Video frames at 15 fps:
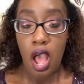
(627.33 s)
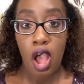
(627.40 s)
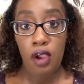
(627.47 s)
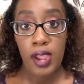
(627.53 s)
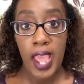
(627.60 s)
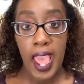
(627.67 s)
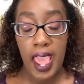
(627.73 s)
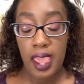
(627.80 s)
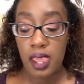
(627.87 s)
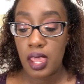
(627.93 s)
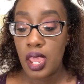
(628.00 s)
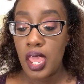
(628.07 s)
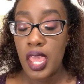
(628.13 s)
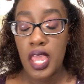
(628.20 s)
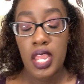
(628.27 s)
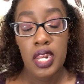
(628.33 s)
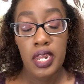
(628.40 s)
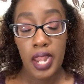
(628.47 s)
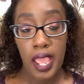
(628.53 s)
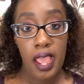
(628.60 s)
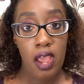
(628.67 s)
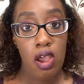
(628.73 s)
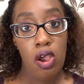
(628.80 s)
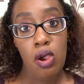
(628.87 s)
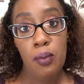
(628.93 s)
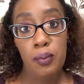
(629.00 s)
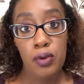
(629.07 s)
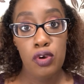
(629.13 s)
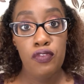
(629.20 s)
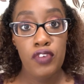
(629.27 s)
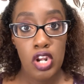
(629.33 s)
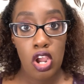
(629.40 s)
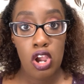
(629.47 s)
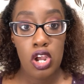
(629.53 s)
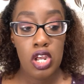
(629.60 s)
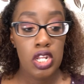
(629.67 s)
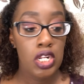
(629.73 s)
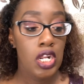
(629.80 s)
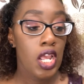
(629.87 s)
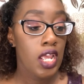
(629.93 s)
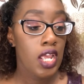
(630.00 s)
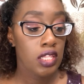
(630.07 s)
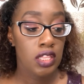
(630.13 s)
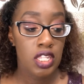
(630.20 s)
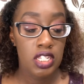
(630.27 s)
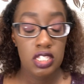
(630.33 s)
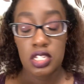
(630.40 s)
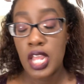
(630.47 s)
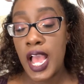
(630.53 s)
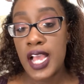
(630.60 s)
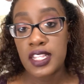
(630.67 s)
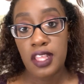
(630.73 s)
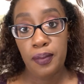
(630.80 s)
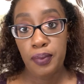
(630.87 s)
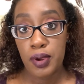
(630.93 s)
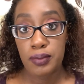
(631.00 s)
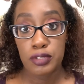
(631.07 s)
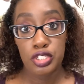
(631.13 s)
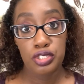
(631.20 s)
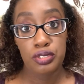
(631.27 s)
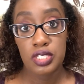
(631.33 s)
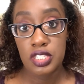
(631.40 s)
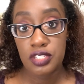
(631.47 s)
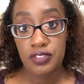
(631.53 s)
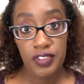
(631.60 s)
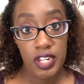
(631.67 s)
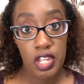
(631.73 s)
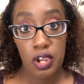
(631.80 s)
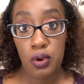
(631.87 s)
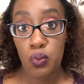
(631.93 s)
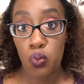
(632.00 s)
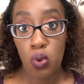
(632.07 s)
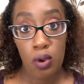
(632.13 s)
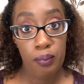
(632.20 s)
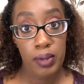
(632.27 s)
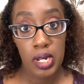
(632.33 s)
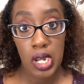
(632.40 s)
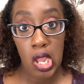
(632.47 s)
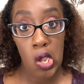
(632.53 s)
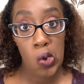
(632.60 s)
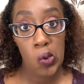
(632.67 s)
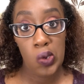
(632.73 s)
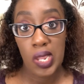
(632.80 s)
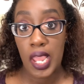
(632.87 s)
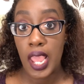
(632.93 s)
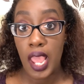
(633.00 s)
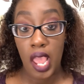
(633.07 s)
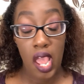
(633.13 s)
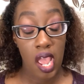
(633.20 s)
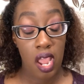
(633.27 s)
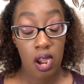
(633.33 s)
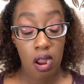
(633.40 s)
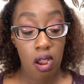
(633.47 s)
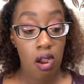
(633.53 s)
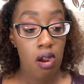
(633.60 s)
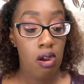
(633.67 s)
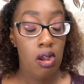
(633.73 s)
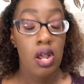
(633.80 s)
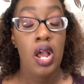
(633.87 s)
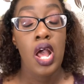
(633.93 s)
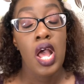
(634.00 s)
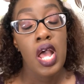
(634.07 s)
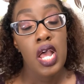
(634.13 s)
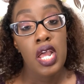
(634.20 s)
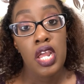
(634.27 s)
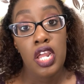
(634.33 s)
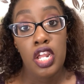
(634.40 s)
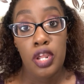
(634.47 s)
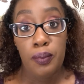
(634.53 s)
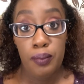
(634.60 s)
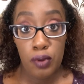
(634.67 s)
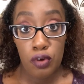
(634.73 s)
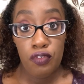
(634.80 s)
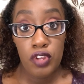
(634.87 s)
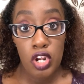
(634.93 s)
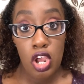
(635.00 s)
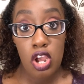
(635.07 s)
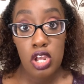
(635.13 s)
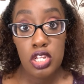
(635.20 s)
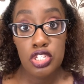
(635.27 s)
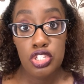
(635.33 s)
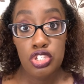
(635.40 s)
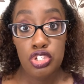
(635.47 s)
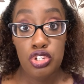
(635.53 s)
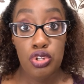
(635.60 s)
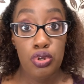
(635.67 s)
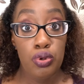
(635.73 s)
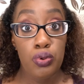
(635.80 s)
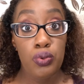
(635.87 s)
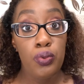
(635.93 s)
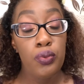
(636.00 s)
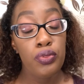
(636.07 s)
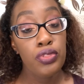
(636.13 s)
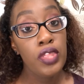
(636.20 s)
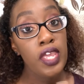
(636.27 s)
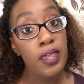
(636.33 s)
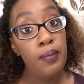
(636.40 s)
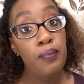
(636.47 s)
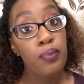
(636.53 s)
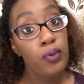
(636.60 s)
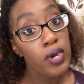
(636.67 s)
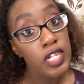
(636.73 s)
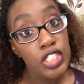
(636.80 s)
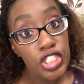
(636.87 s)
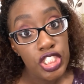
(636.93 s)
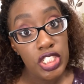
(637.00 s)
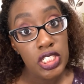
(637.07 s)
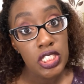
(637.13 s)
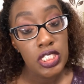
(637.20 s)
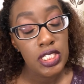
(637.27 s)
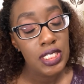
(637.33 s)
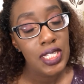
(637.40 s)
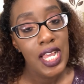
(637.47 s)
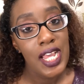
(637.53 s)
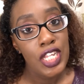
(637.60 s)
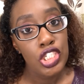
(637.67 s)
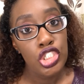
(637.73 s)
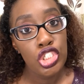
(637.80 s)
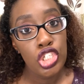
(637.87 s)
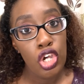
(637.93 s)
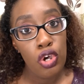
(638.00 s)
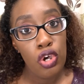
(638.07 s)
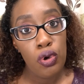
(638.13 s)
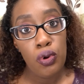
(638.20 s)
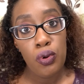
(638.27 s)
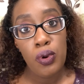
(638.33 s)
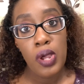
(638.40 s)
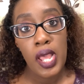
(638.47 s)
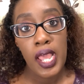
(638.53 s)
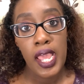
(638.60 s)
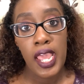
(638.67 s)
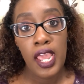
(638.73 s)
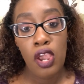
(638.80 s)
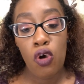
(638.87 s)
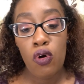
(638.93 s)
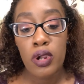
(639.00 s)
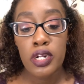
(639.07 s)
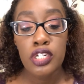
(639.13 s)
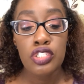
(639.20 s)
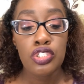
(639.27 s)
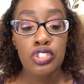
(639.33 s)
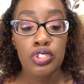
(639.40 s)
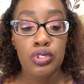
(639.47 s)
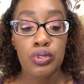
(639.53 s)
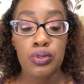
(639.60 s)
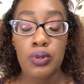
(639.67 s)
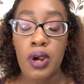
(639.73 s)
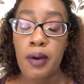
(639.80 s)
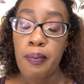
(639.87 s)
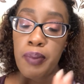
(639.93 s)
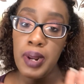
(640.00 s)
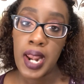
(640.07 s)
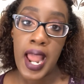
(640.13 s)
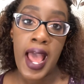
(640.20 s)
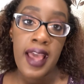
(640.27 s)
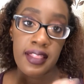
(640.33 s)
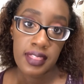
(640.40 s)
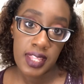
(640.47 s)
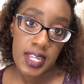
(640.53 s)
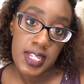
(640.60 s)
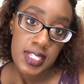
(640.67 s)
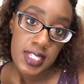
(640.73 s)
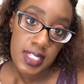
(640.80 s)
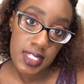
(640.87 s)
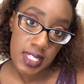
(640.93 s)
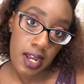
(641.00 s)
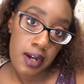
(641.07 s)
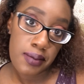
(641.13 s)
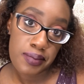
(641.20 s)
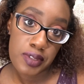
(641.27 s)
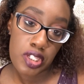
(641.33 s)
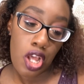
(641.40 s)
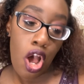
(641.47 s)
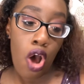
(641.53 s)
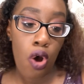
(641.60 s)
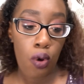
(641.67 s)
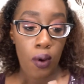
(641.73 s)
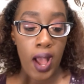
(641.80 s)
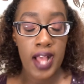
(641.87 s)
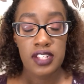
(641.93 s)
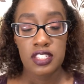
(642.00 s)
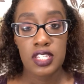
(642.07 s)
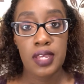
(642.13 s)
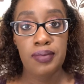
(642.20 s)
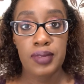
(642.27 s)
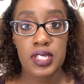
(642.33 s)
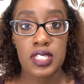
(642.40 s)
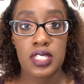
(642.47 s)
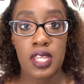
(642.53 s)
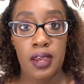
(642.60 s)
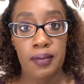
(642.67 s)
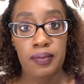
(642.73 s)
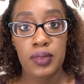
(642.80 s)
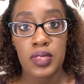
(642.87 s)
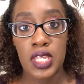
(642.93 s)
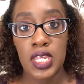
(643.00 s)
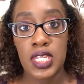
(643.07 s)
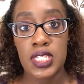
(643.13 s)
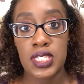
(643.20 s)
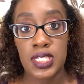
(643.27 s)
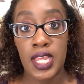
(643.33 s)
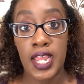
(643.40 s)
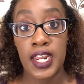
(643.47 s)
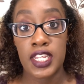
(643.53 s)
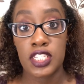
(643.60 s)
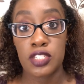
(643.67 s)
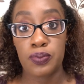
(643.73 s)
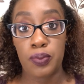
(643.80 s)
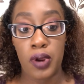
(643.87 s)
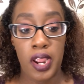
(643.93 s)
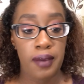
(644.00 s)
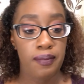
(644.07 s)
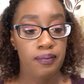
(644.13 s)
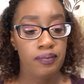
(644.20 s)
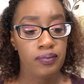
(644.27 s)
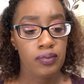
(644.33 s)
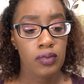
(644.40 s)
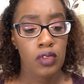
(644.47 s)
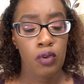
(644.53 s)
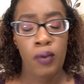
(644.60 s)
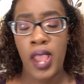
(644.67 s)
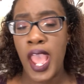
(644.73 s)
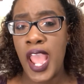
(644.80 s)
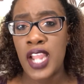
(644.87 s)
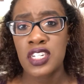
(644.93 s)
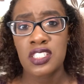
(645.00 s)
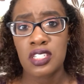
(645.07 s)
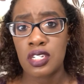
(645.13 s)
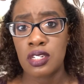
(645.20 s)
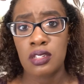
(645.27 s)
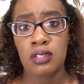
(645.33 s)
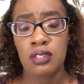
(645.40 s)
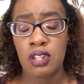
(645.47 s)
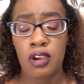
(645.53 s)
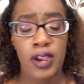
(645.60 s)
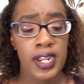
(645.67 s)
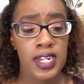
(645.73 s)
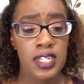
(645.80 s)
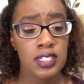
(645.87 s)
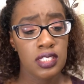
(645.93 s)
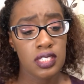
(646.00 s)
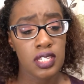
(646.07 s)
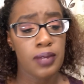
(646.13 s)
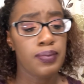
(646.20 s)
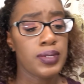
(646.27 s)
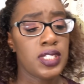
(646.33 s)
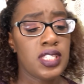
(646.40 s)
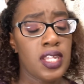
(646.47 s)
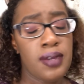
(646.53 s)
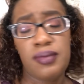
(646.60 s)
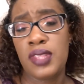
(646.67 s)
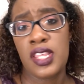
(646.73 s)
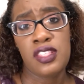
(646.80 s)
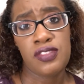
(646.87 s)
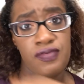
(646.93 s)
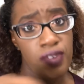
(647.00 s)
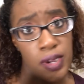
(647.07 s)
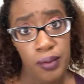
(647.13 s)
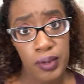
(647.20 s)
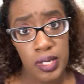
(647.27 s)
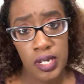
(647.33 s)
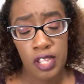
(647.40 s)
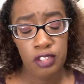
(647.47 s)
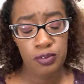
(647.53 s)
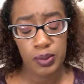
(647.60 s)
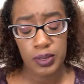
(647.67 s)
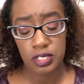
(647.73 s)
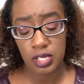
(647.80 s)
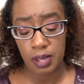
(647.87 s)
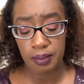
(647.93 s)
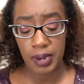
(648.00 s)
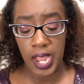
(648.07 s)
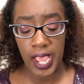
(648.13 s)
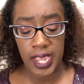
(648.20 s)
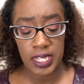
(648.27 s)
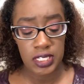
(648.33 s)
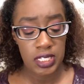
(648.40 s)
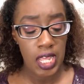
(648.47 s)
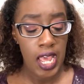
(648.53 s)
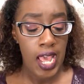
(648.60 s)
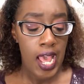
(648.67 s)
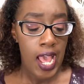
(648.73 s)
Okay, now moving on, guys, I promise you this video won't be long at all. Moving on to the brushes. So in order to apply these steps, oh, I skipped a step, the setting spray. Well, actually, no, I didn't skip a step. That's supposed to come last.